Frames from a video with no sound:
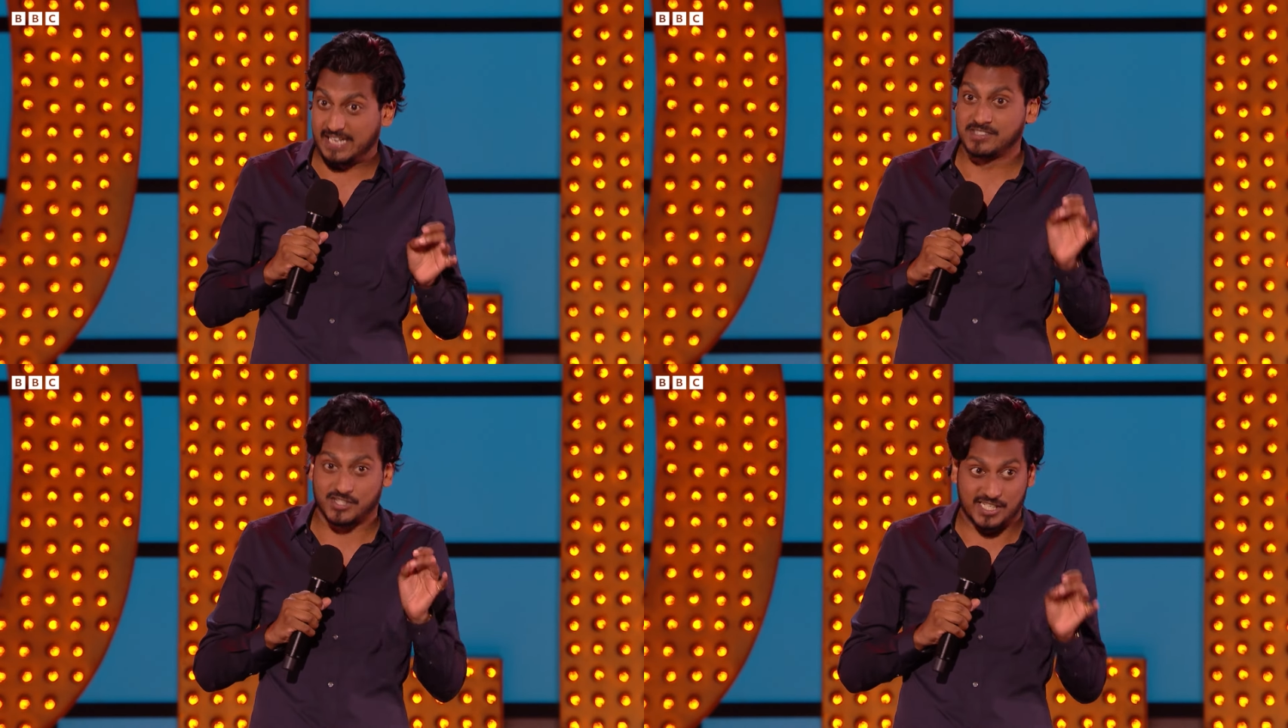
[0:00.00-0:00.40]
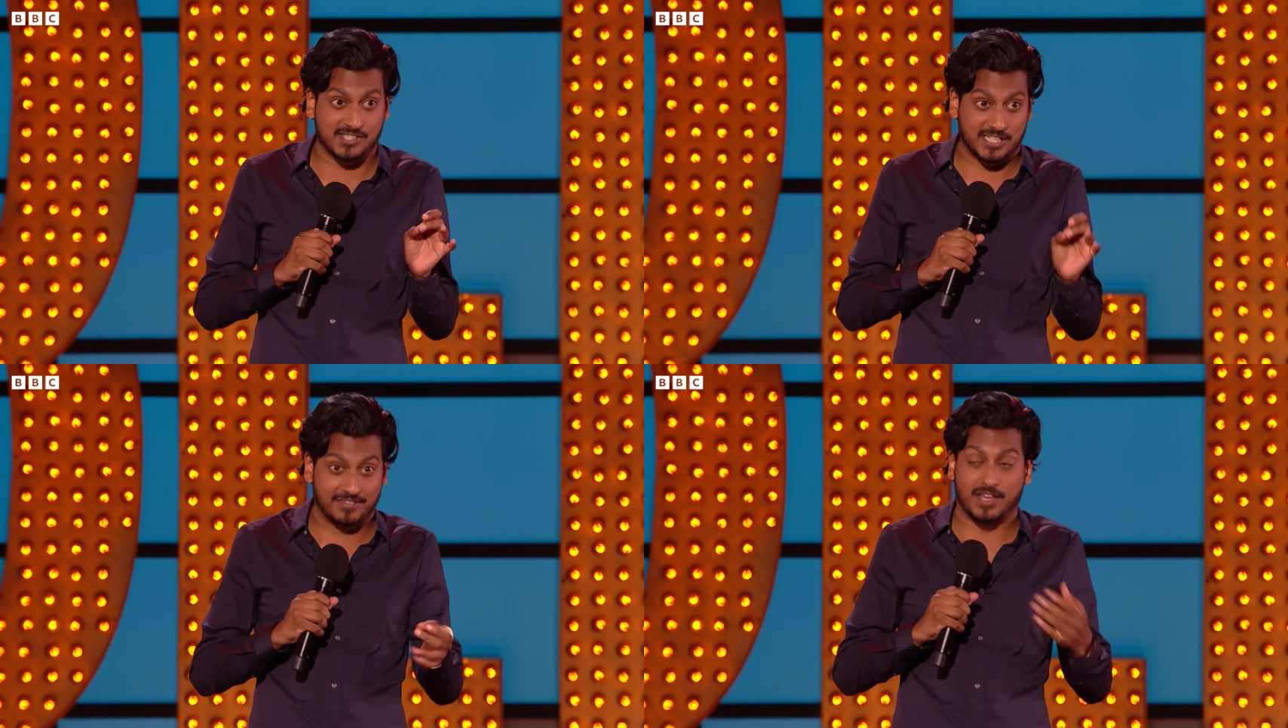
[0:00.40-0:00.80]

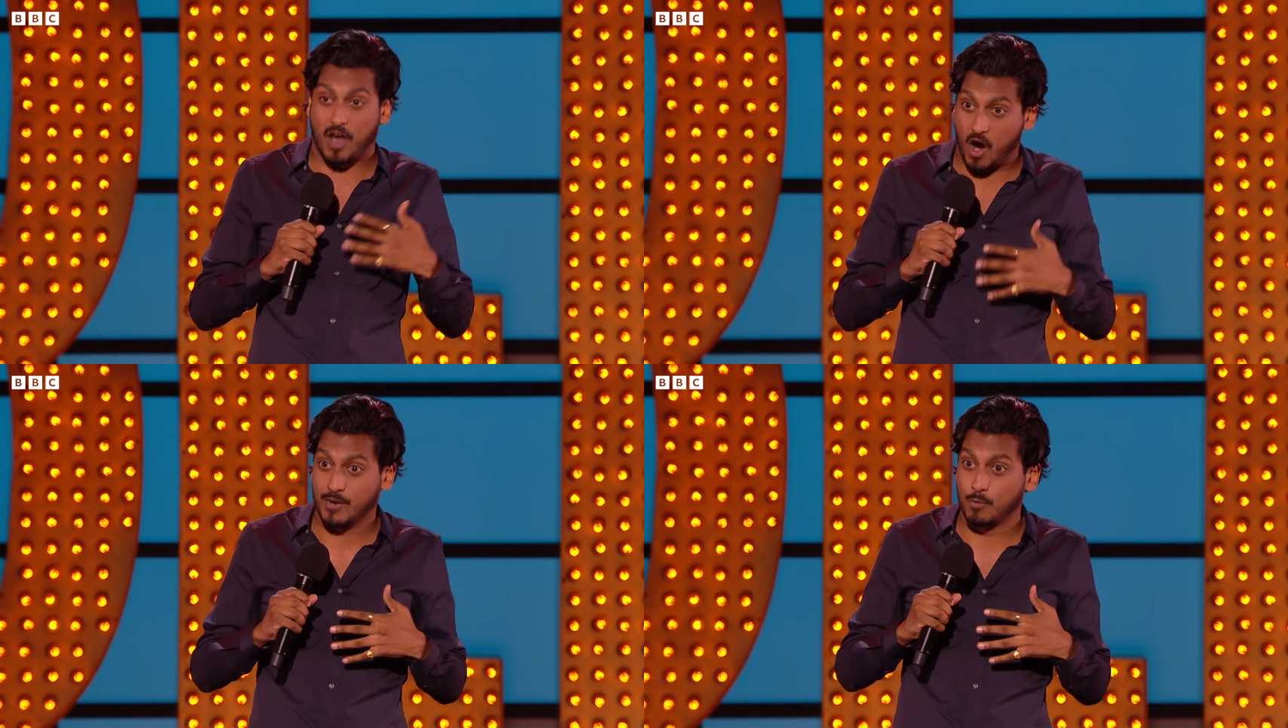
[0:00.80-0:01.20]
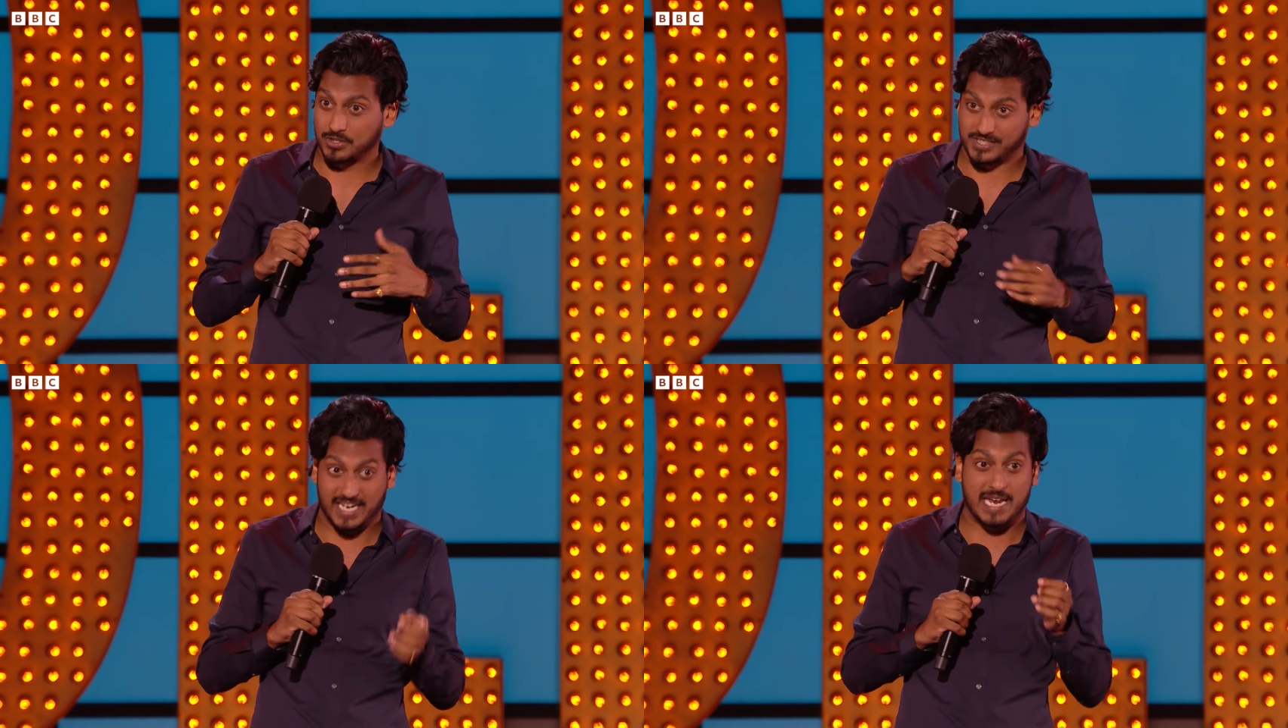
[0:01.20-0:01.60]
insisting that I
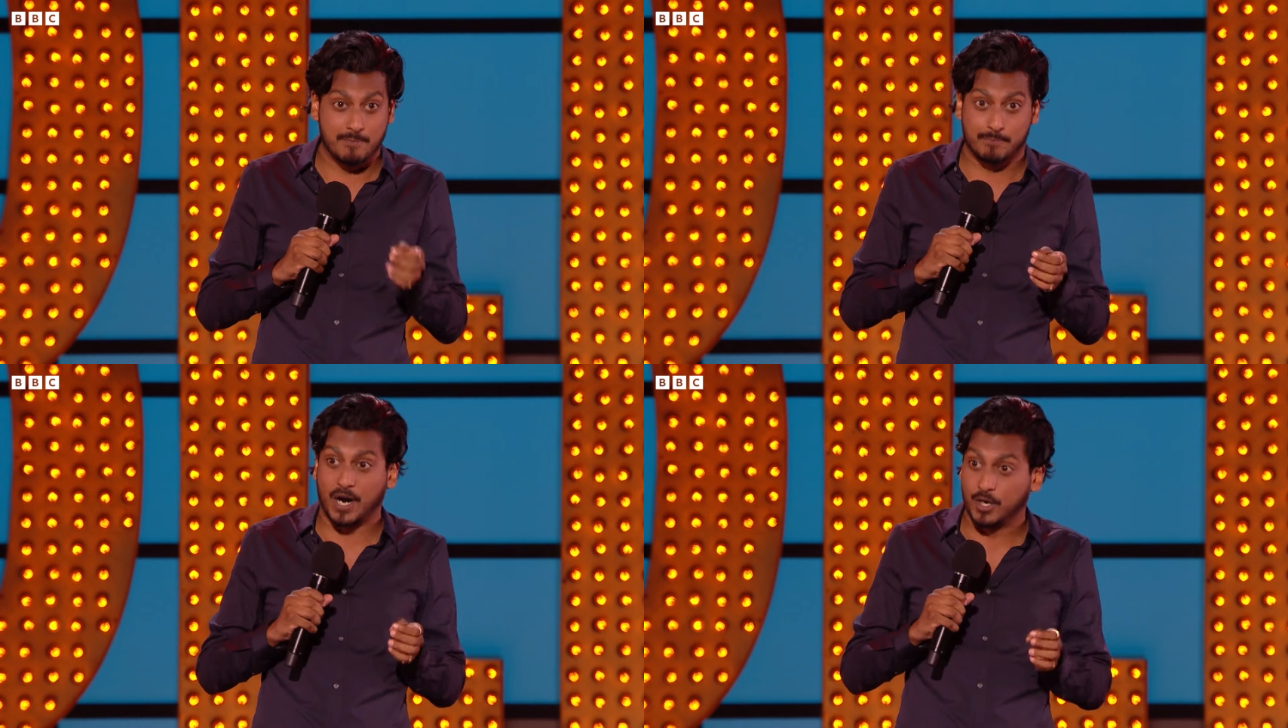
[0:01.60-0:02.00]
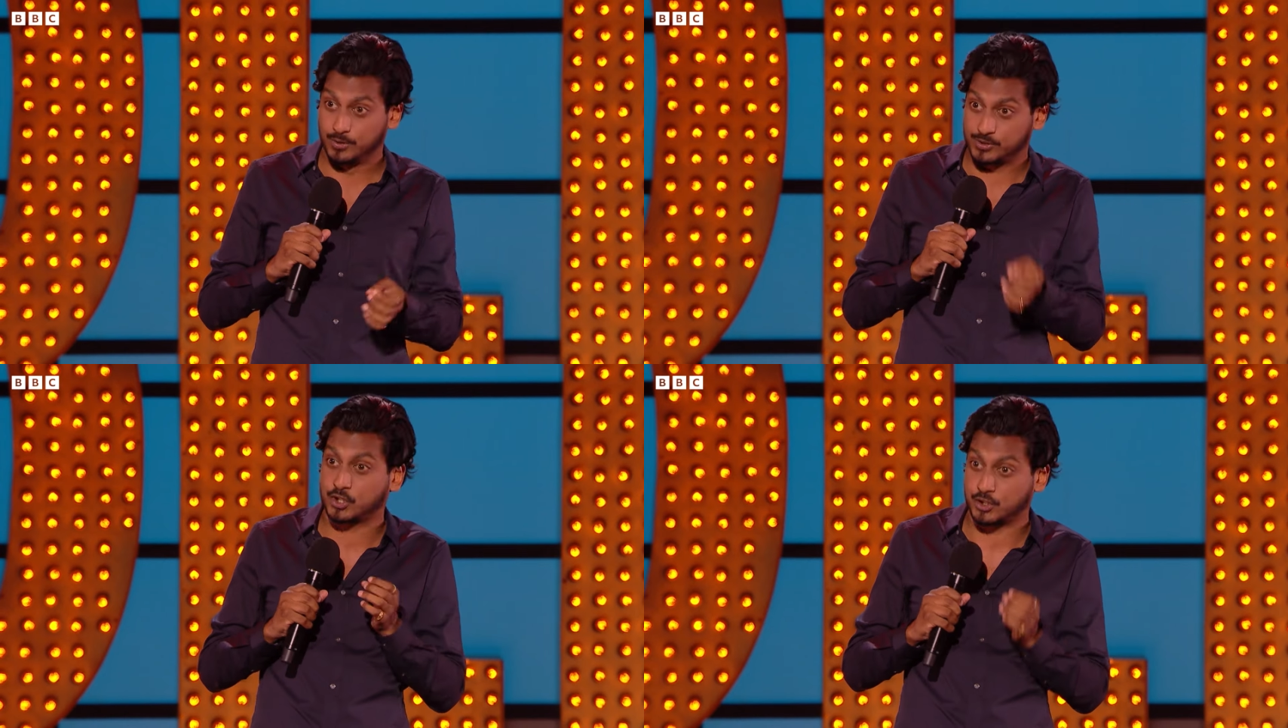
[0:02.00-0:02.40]
want to impose